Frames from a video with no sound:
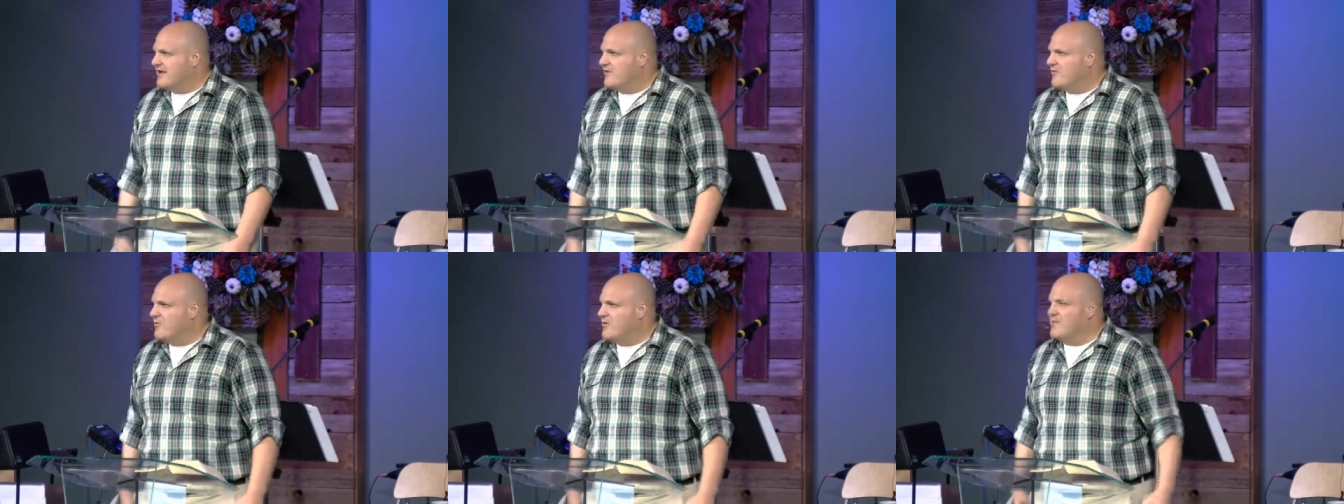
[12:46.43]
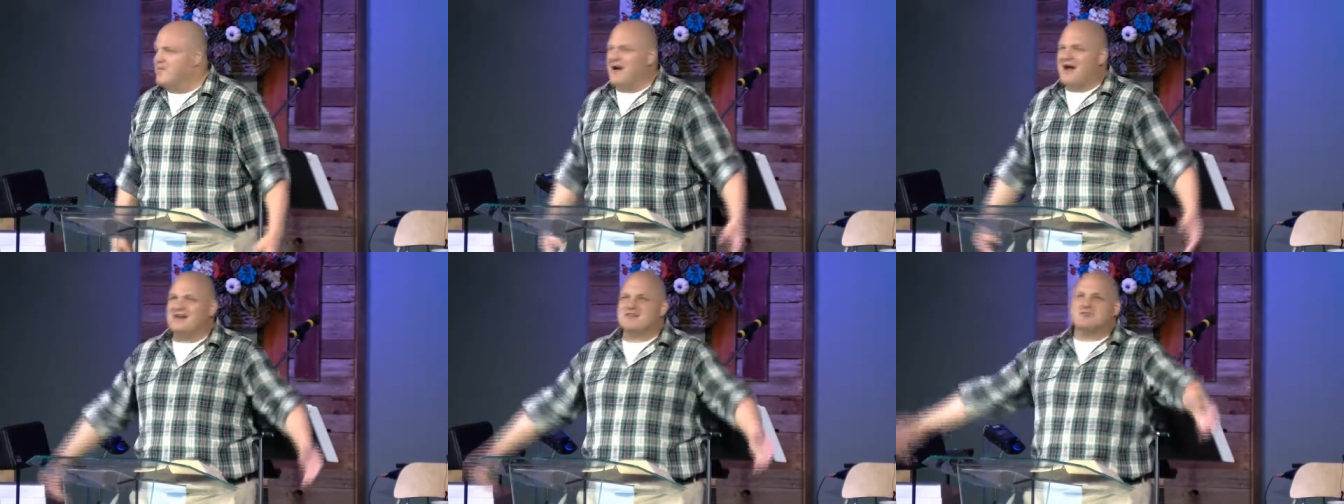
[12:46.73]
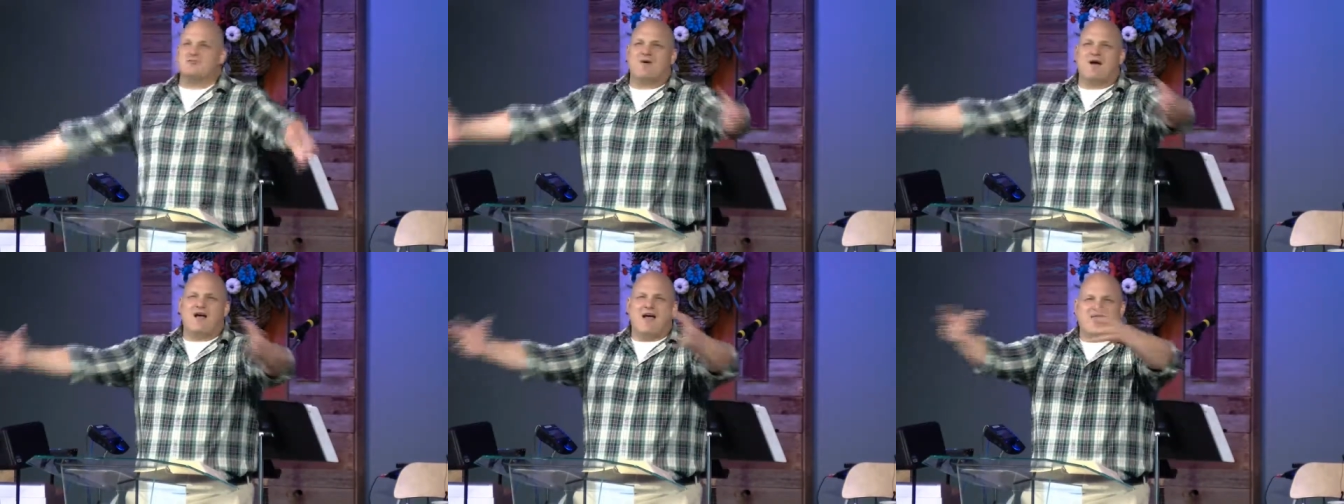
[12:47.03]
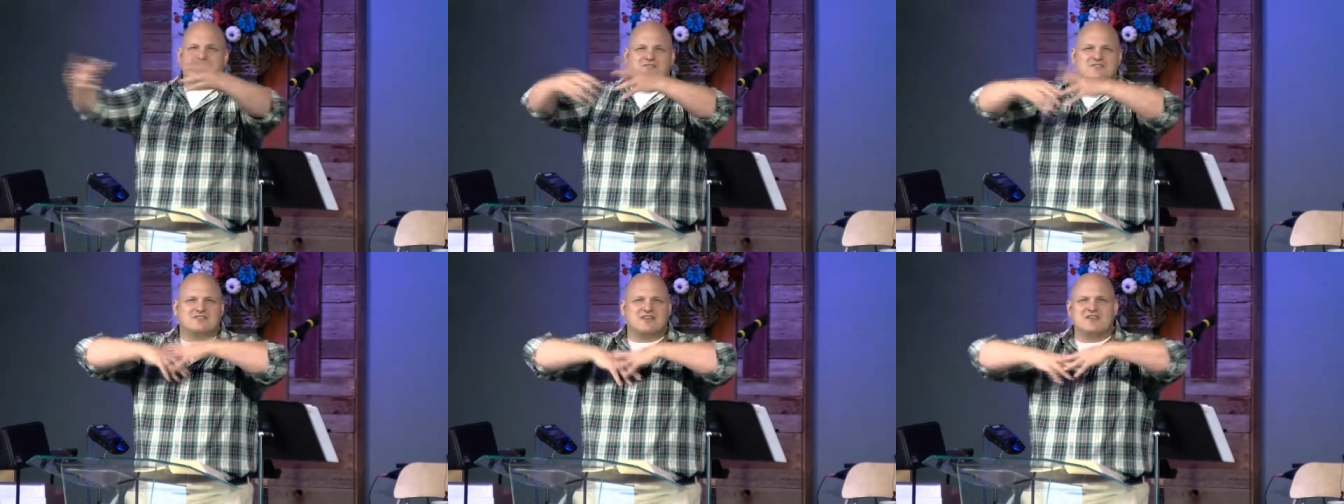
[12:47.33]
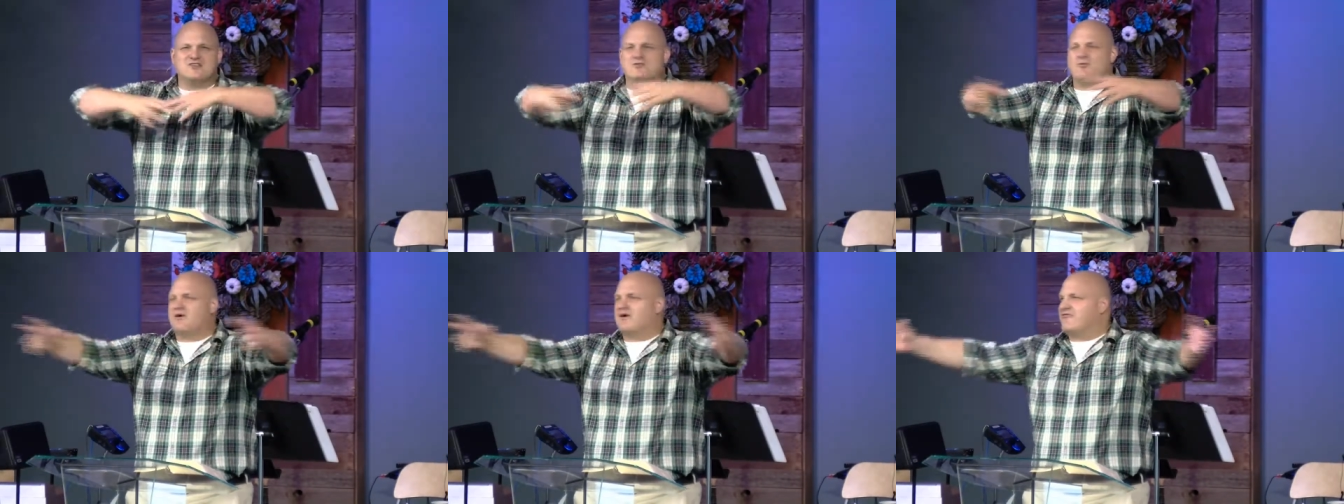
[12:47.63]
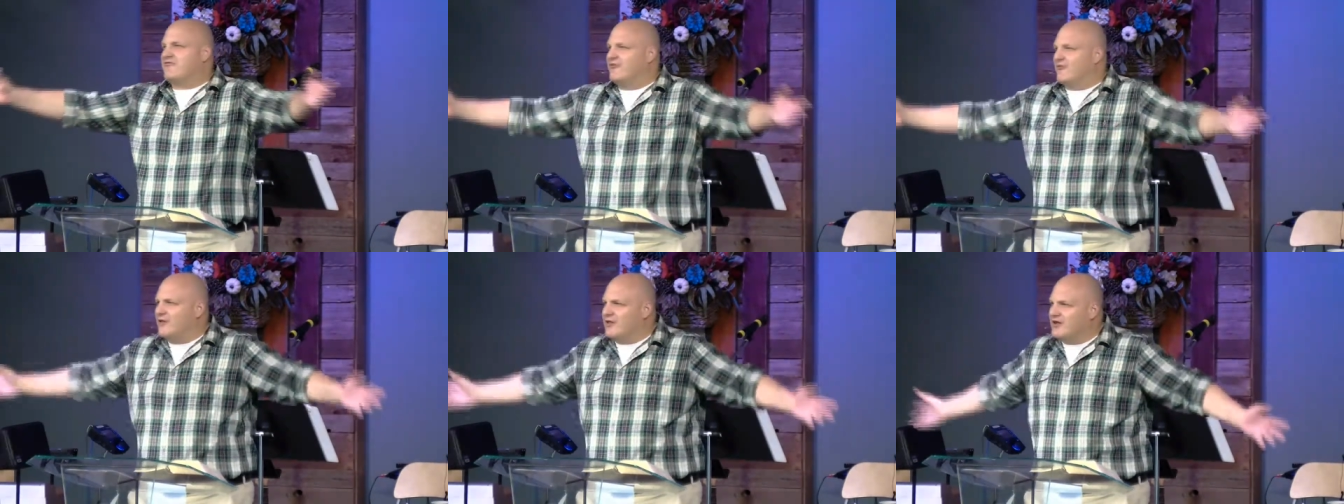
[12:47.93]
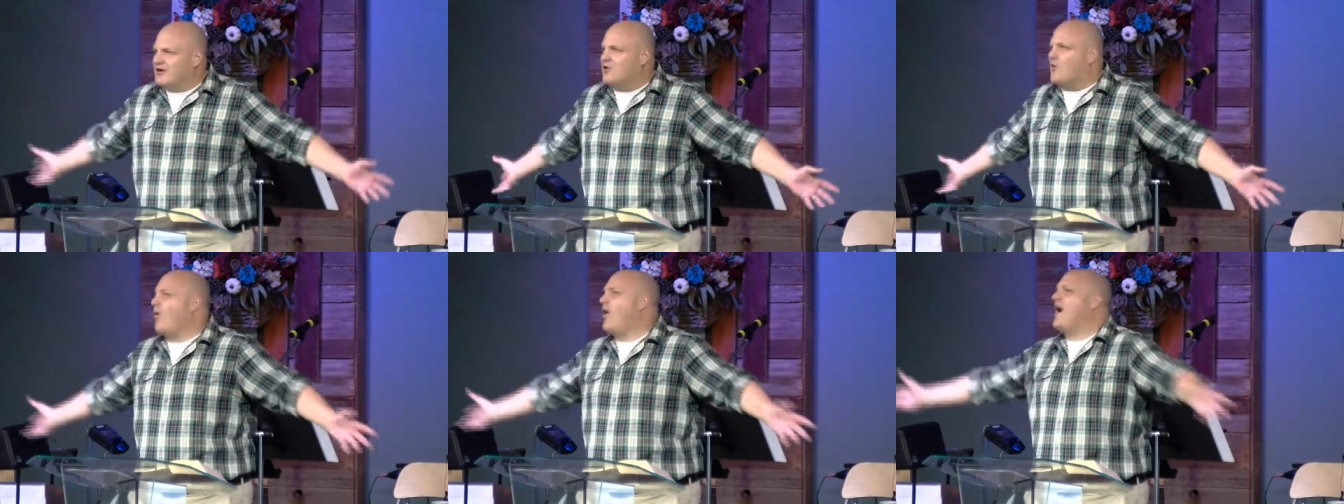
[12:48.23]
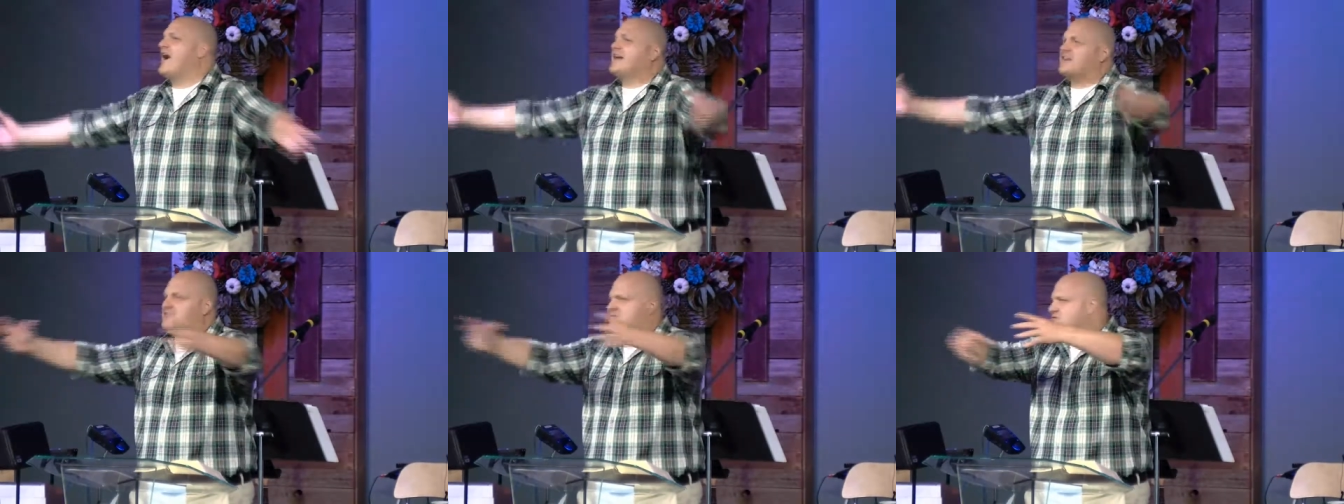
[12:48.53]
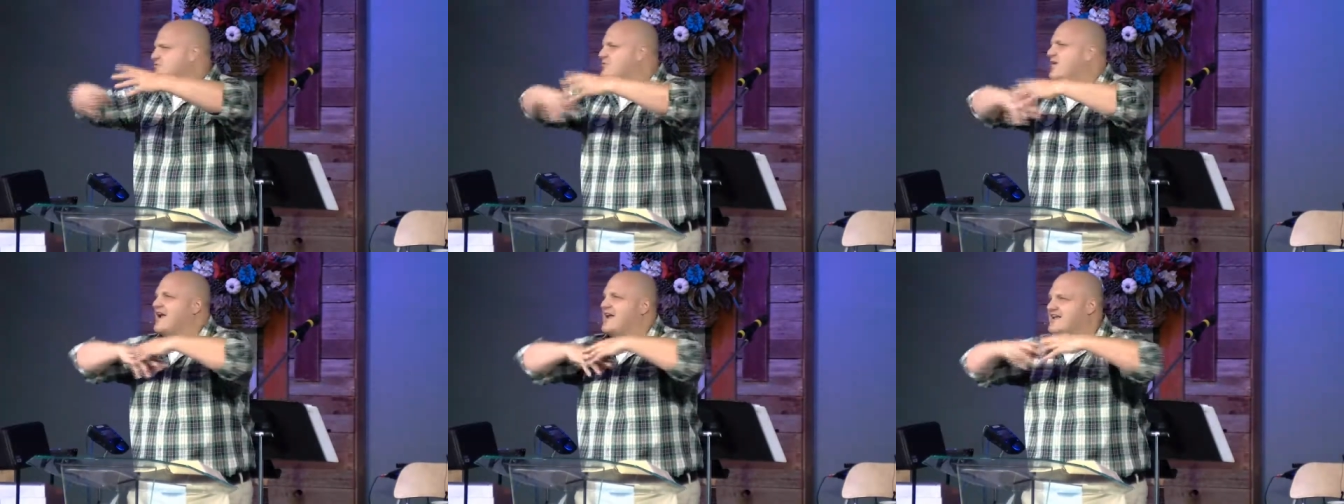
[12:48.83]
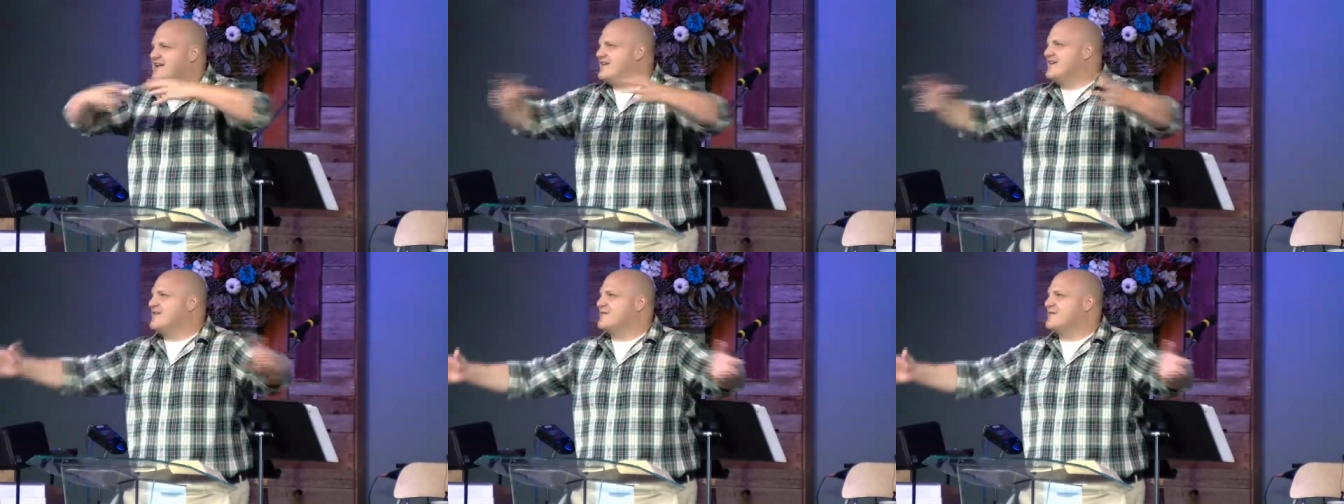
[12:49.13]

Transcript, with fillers: We might as well have a sanctuary full of guadas right here